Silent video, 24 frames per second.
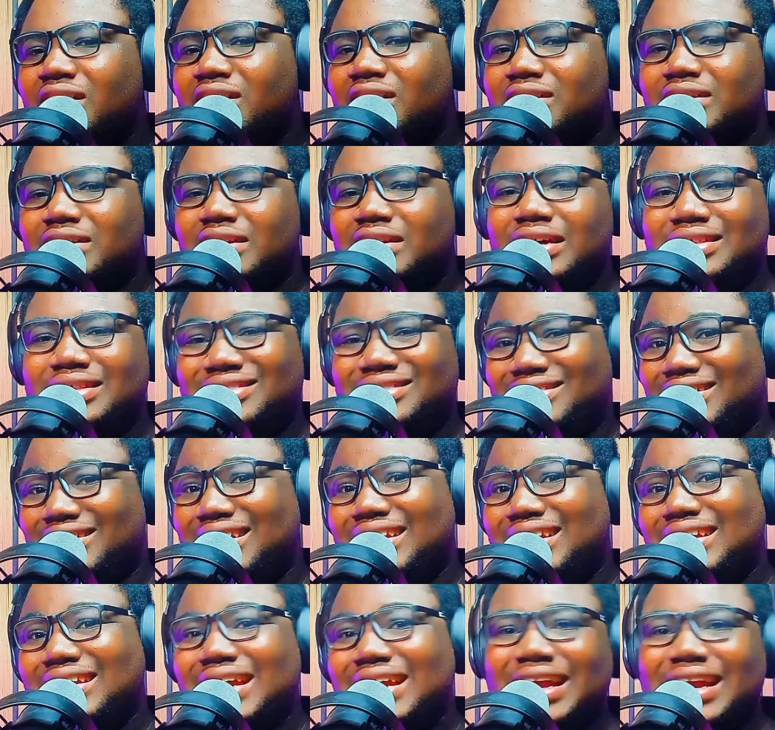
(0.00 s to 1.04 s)
the
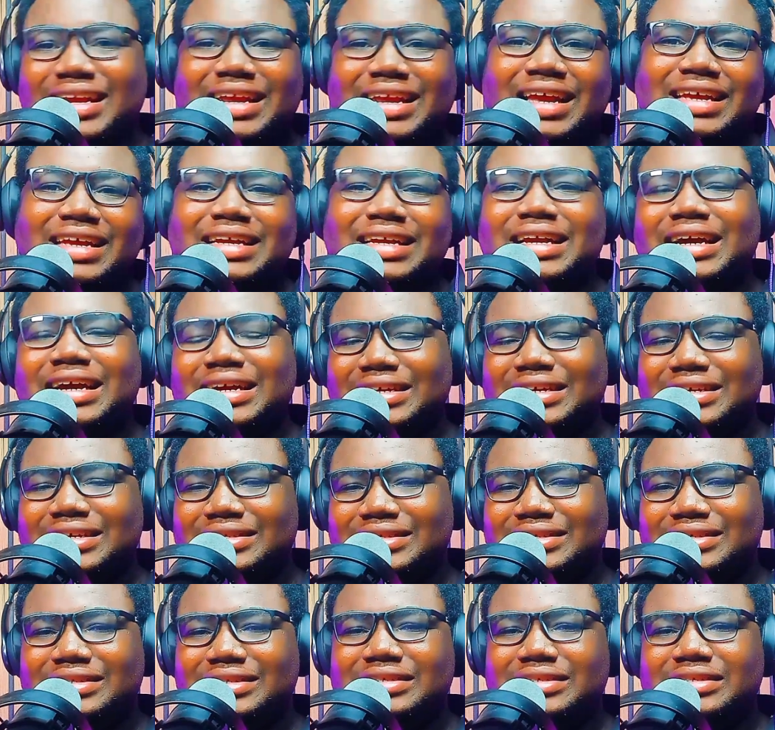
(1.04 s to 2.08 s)
399 Ghana
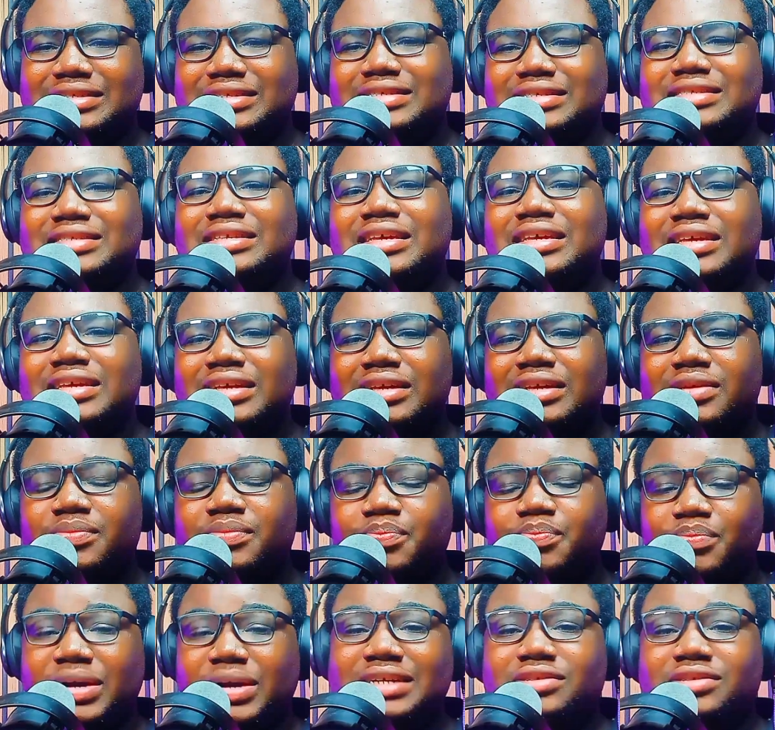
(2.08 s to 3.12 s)
cedis
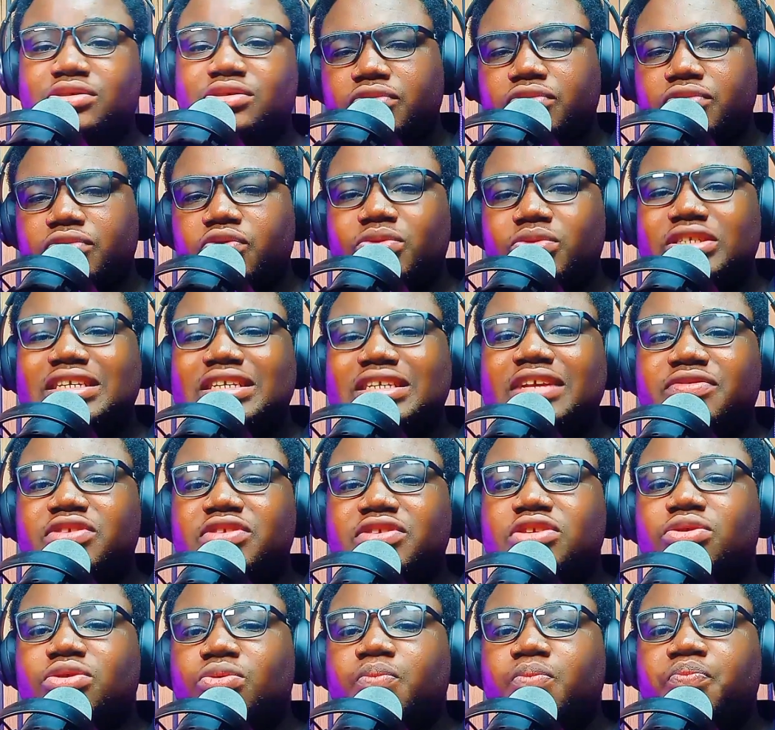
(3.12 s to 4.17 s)
bundle, which gives
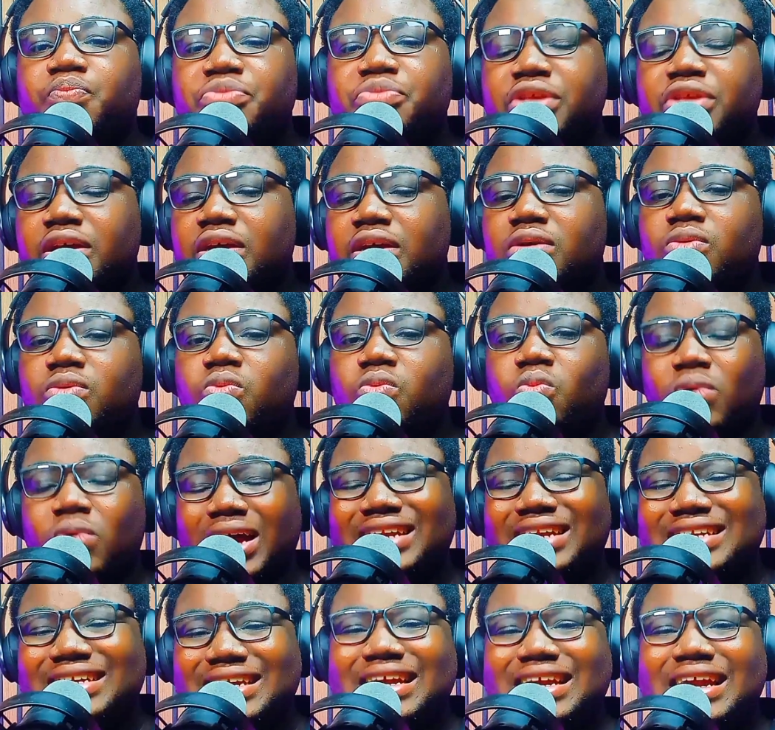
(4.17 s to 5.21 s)
you
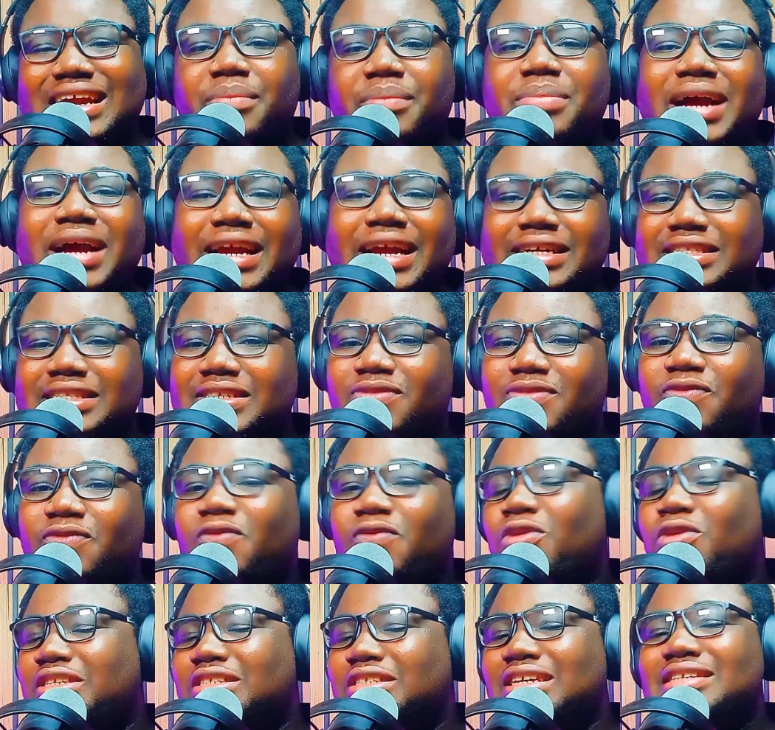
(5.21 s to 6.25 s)
1 gigabyte
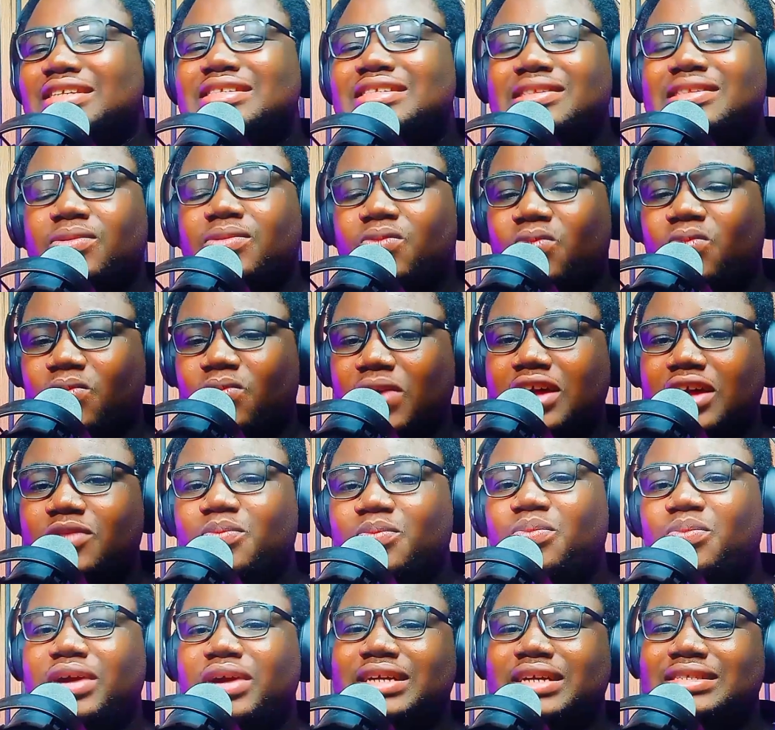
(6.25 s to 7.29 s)
for just
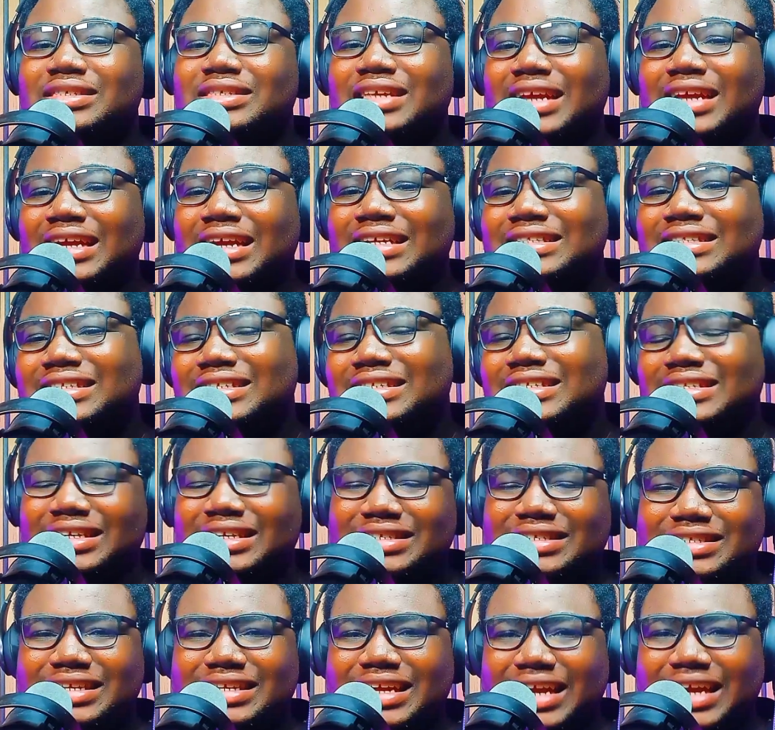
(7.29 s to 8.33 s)

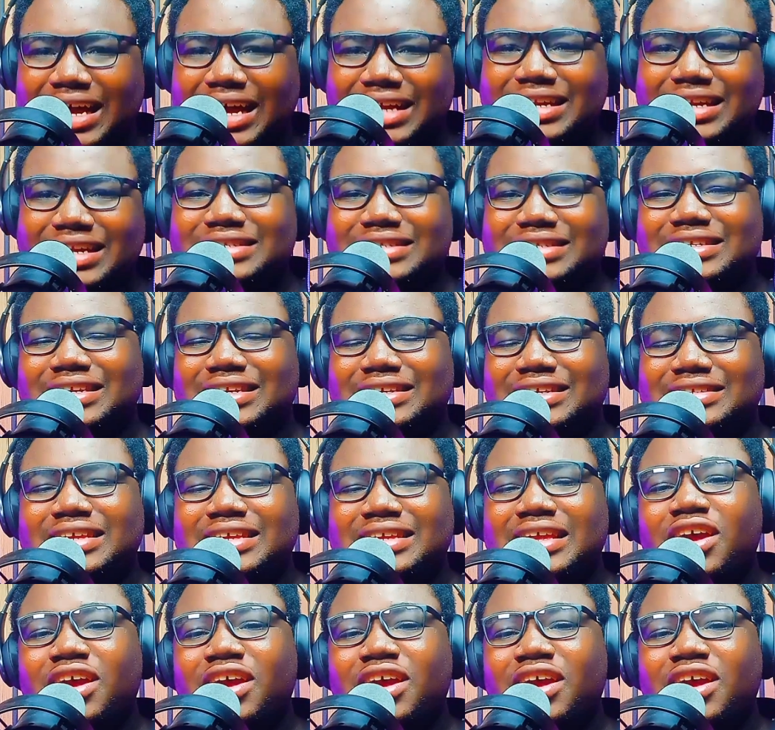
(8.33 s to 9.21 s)
1.86 Ghana cedis,